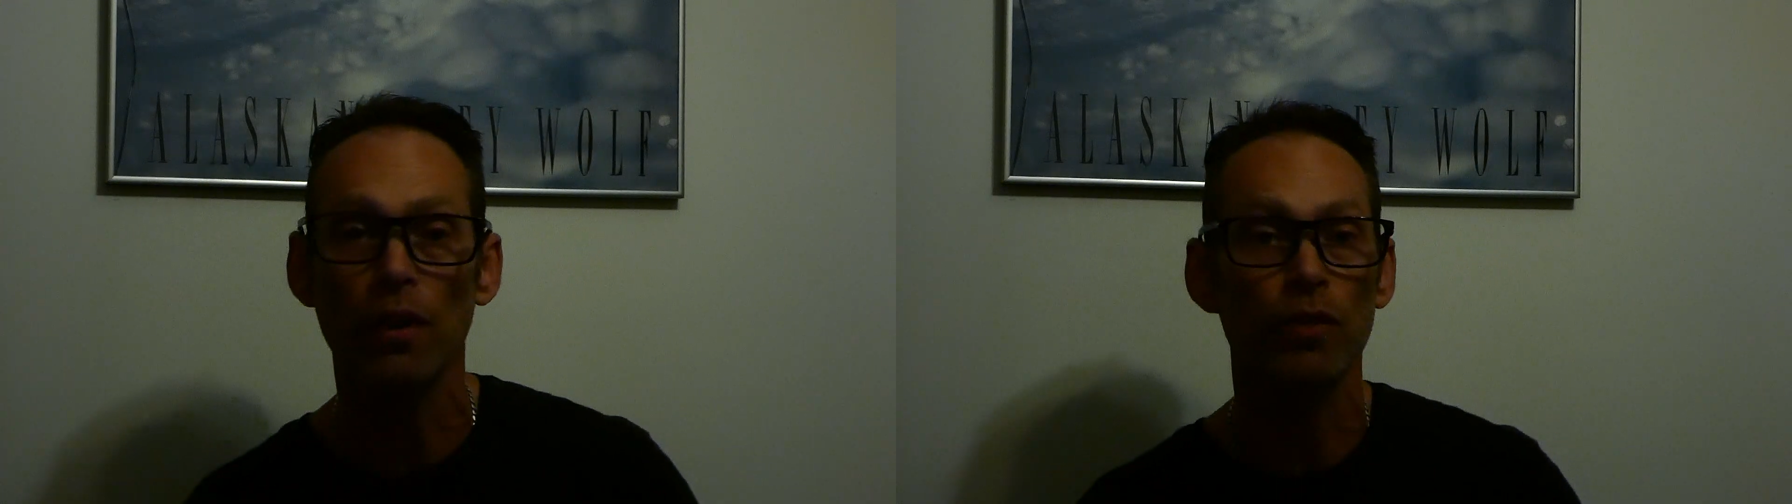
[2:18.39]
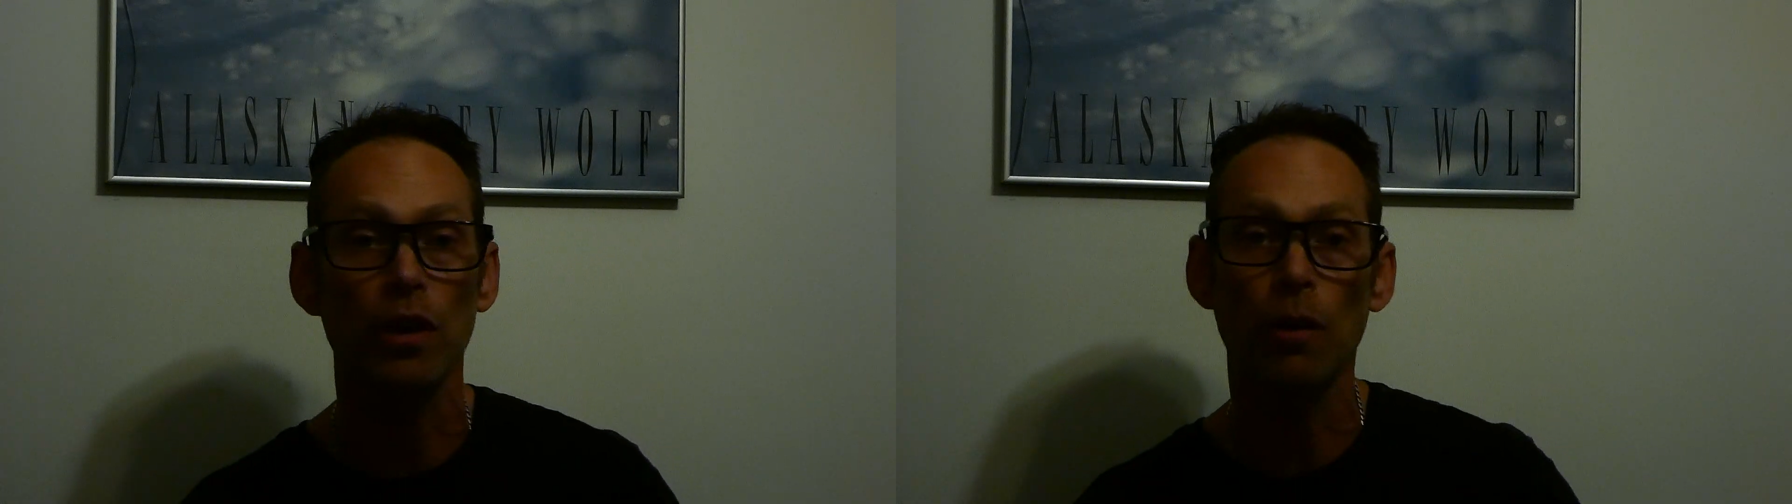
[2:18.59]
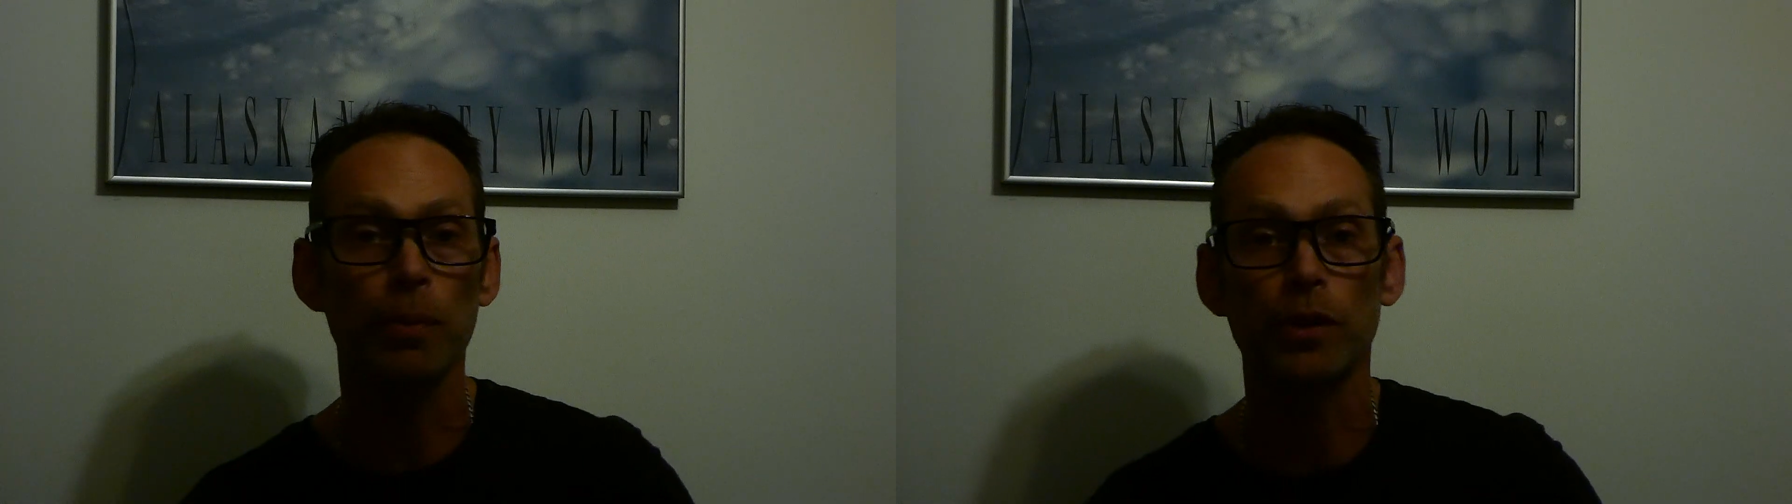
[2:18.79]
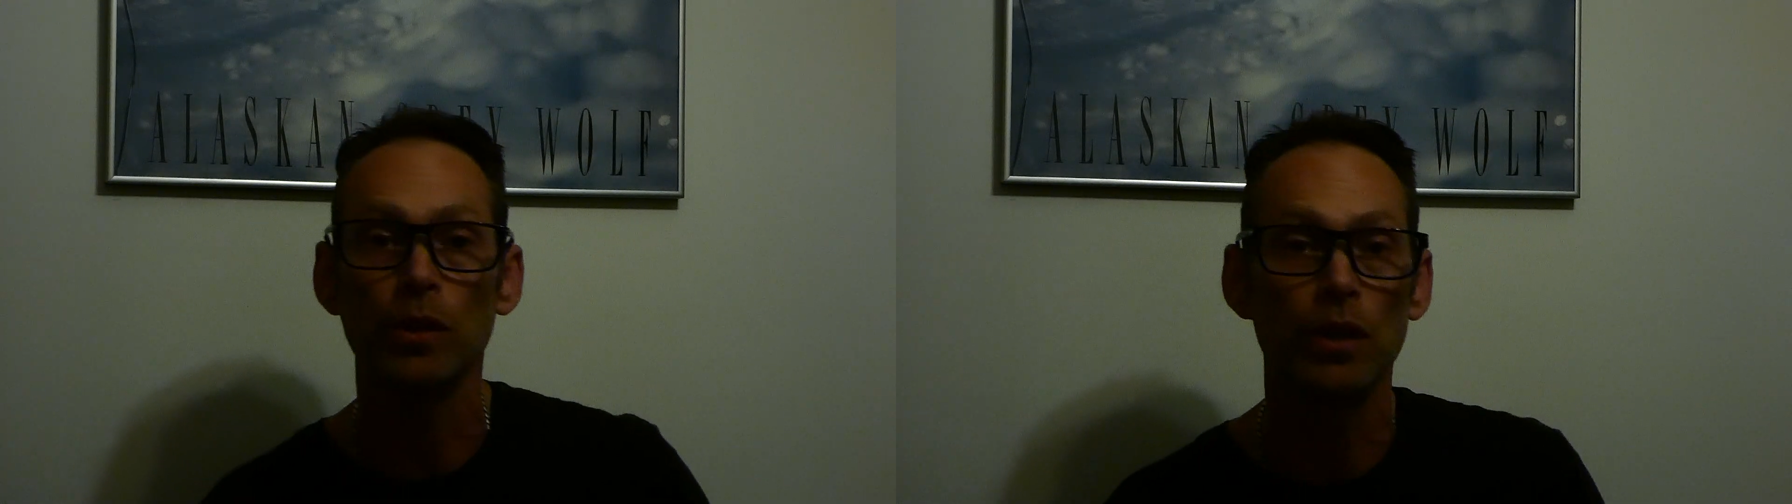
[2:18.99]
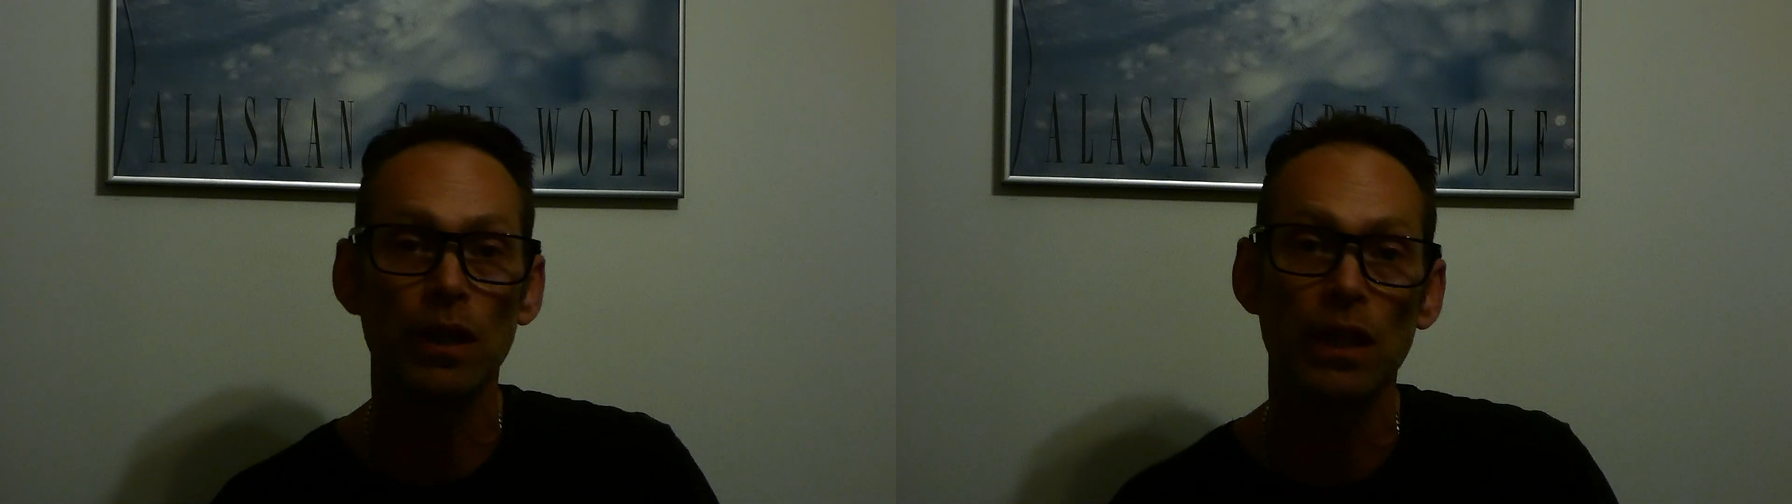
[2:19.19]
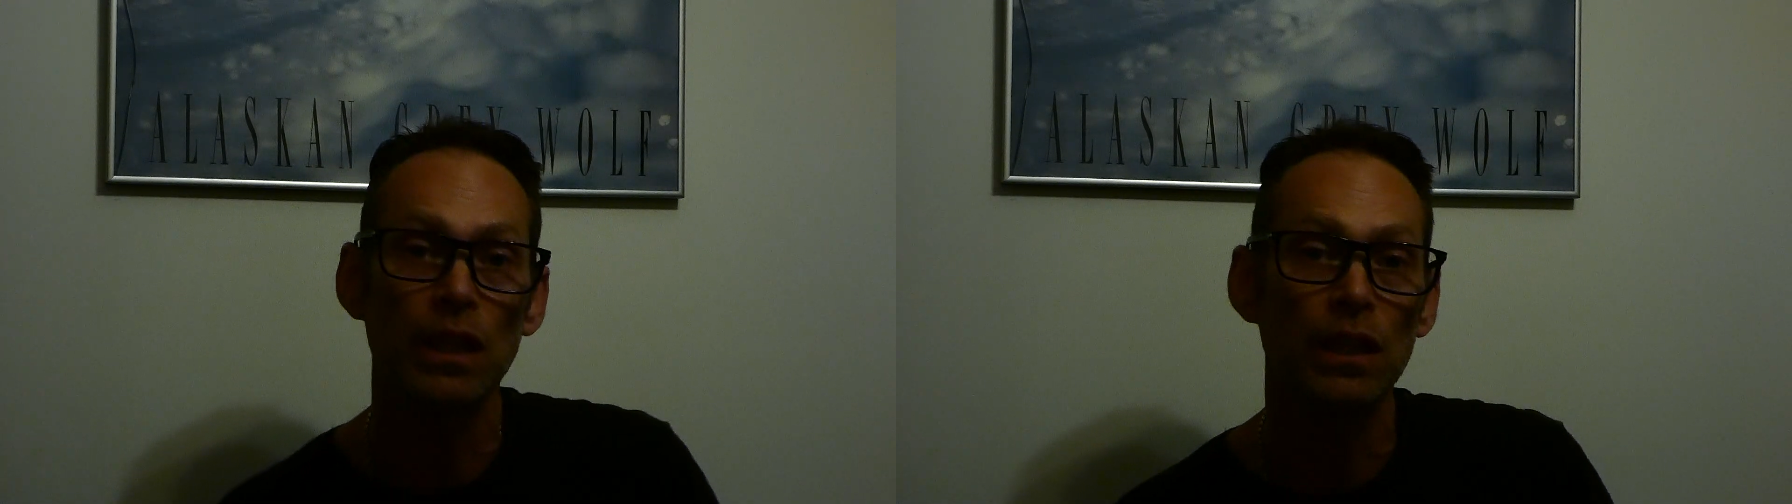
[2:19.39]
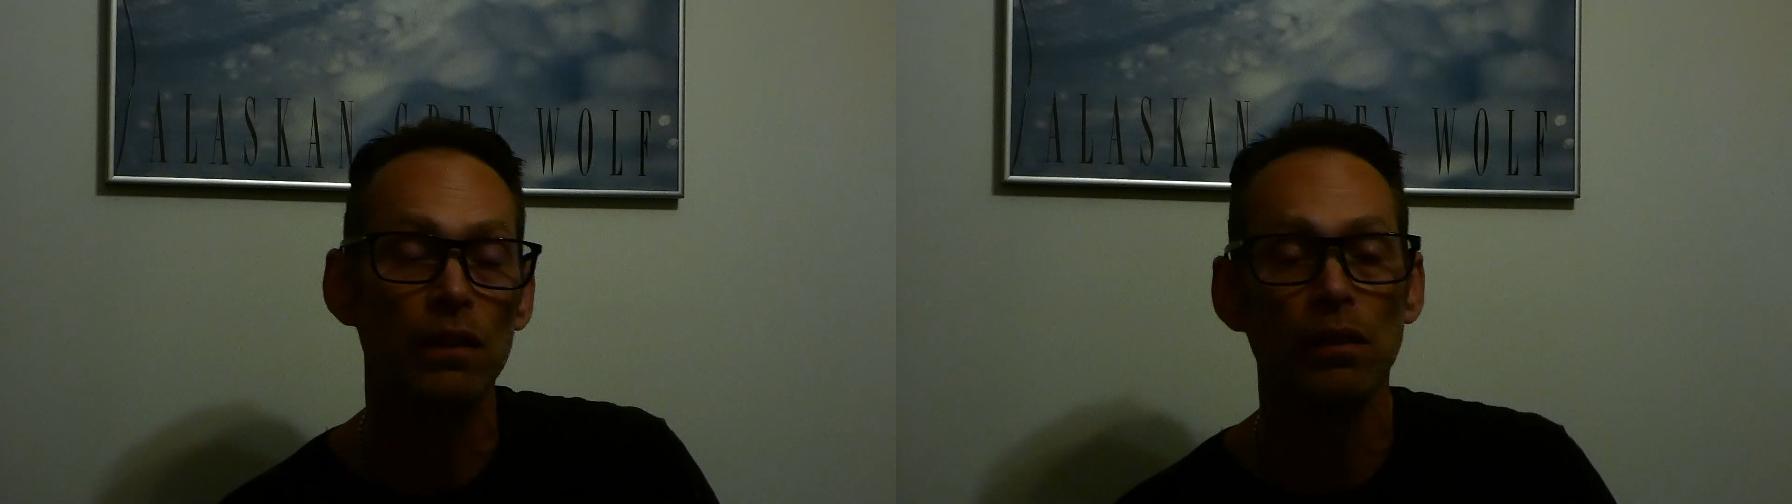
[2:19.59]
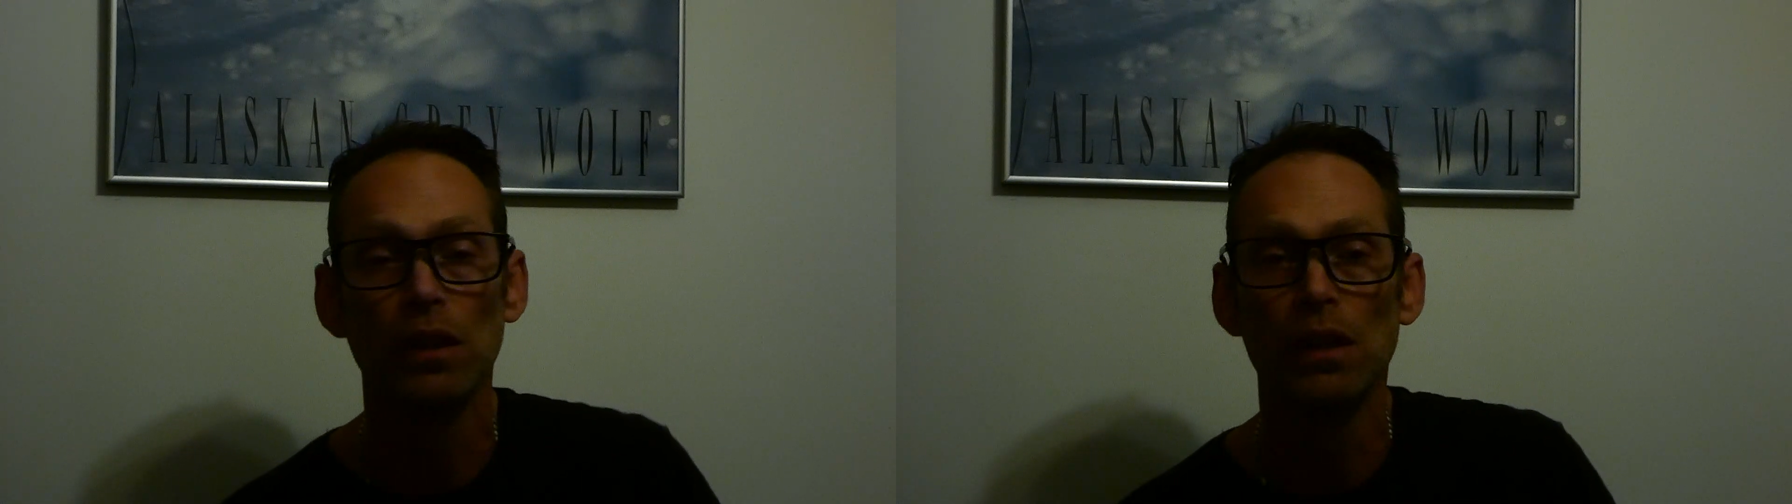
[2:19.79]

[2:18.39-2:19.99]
every opportunity. And